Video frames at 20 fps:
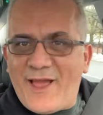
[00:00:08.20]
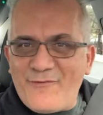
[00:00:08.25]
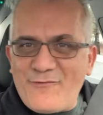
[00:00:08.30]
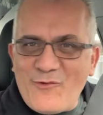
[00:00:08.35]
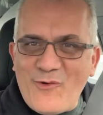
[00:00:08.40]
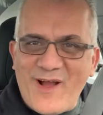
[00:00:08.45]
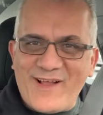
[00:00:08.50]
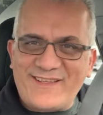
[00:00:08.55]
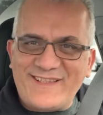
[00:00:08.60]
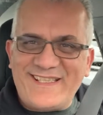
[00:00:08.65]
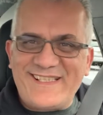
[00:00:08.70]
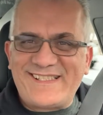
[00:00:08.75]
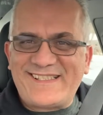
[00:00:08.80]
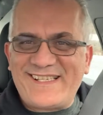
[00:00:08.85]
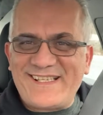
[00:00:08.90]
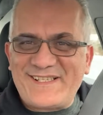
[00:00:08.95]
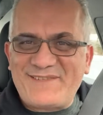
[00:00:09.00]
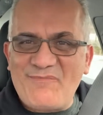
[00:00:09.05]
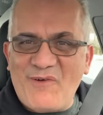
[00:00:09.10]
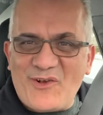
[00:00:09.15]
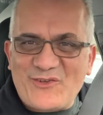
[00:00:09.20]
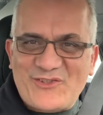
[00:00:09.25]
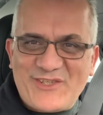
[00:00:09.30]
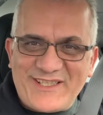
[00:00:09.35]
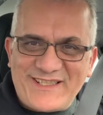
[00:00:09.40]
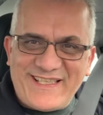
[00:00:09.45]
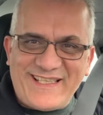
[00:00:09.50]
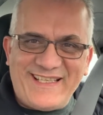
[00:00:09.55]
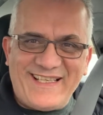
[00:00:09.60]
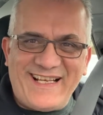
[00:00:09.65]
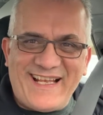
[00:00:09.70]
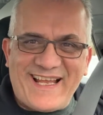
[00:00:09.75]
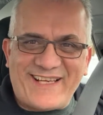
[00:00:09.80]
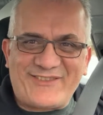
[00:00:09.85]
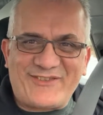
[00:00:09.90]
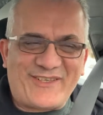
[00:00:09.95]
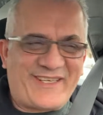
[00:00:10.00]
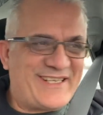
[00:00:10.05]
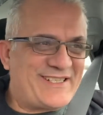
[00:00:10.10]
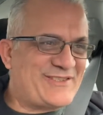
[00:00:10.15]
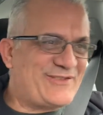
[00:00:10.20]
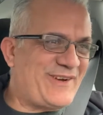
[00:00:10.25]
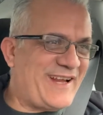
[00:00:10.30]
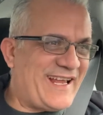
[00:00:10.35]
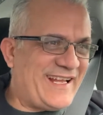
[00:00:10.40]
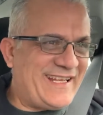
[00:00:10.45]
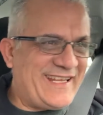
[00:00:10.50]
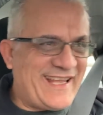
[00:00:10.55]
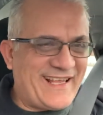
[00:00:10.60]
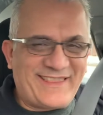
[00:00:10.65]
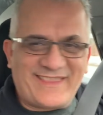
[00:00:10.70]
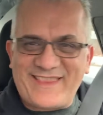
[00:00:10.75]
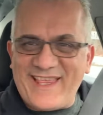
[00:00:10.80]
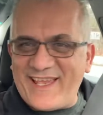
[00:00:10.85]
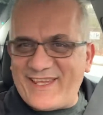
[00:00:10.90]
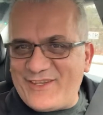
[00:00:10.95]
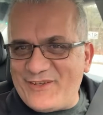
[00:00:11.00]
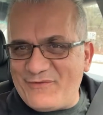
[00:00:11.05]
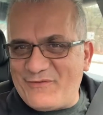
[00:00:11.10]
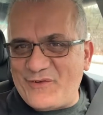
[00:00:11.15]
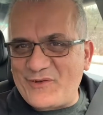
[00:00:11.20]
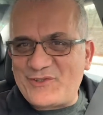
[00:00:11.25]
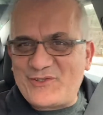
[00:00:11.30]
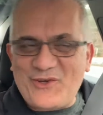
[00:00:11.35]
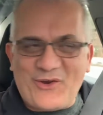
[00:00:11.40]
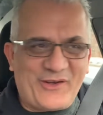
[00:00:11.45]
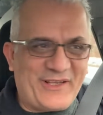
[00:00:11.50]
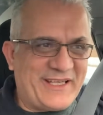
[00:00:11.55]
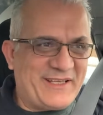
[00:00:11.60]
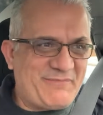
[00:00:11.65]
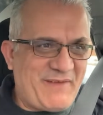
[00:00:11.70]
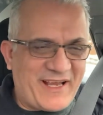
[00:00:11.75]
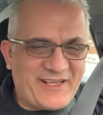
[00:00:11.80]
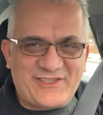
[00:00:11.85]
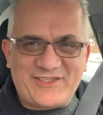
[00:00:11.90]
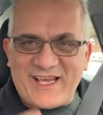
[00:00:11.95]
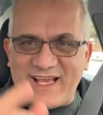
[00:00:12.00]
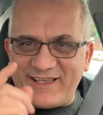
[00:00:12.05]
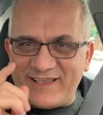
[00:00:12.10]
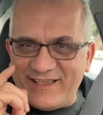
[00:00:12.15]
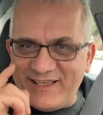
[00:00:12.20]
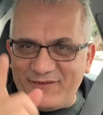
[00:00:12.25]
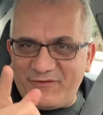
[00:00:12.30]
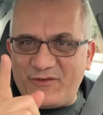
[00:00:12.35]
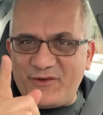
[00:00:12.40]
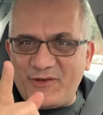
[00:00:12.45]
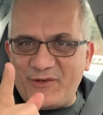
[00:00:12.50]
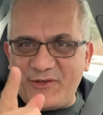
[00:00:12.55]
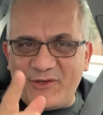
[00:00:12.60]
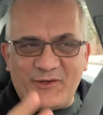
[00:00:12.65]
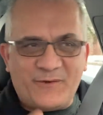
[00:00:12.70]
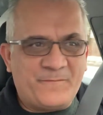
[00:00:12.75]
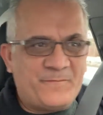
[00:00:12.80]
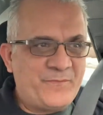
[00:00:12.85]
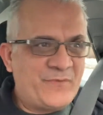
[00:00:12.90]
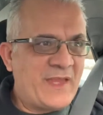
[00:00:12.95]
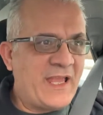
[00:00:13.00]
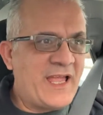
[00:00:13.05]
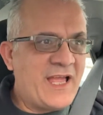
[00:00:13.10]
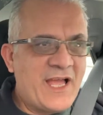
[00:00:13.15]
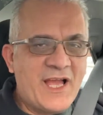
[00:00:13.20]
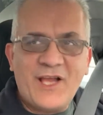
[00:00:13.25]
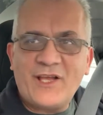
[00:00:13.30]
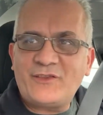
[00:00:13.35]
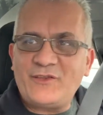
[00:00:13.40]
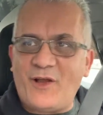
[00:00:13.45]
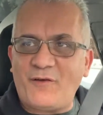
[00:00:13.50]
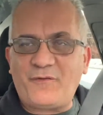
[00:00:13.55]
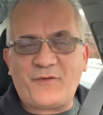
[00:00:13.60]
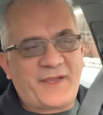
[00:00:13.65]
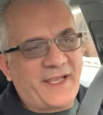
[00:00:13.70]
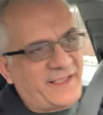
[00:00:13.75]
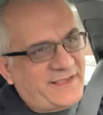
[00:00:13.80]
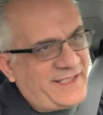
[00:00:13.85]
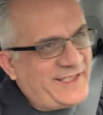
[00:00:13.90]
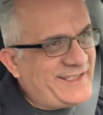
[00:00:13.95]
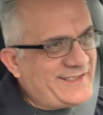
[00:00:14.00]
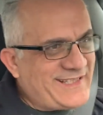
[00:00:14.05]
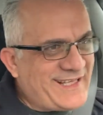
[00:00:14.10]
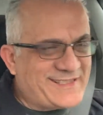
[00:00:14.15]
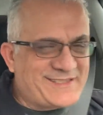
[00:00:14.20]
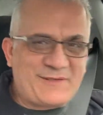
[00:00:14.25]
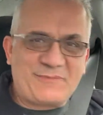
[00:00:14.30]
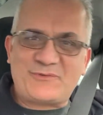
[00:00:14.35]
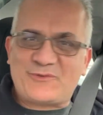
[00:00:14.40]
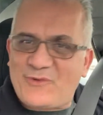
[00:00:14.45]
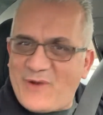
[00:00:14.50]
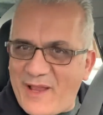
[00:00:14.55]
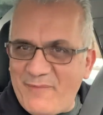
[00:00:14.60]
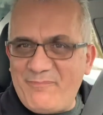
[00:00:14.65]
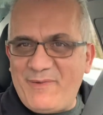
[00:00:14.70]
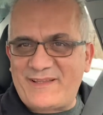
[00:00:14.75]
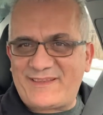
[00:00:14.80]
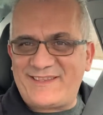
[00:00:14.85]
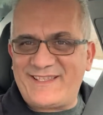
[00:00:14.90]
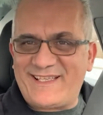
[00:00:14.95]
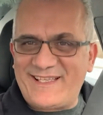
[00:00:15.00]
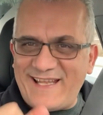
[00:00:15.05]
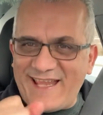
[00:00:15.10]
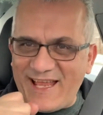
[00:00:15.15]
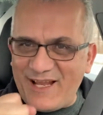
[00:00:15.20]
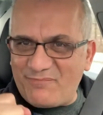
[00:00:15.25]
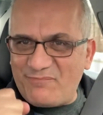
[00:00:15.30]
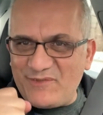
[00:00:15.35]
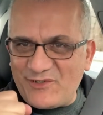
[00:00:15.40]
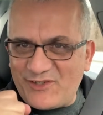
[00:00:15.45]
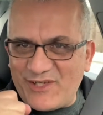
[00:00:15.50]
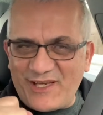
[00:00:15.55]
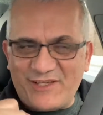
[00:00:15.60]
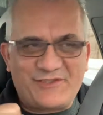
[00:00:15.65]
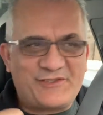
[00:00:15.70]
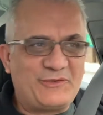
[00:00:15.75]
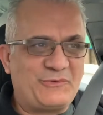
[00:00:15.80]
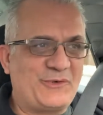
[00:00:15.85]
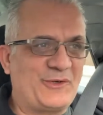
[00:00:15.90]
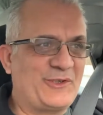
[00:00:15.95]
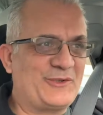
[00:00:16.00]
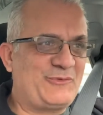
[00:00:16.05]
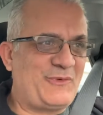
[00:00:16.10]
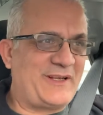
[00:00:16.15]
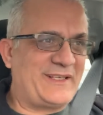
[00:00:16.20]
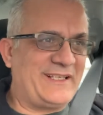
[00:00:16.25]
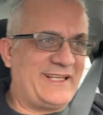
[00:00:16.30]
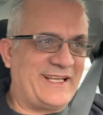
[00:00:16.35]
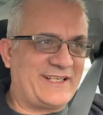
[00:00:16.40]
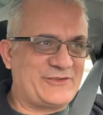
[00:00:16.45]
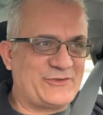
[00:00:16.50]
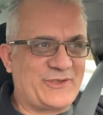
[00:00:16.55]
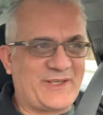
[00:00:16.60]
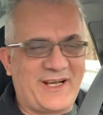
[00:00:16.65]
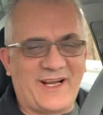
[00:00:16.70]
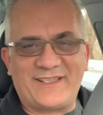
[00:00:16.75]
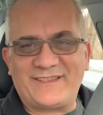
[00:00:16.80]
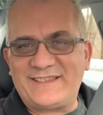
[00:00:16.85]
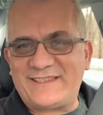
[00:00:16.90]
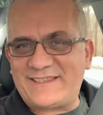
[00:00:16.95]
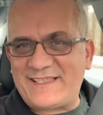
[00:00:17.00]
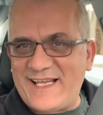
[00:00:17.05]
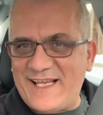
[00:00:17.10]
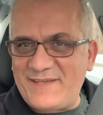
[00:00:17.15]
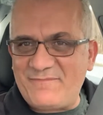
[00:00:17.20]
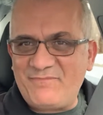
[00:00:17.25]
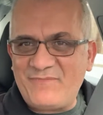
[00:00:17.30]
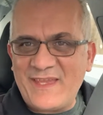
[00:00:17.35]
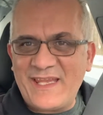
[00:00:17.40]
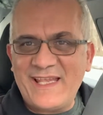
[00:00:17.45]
everyone, this is Moshe, the Electric Israeli, and thank you for joining my channel. If you're new, don't forget to hit that subscribe button and help me change the world one electric car at a time.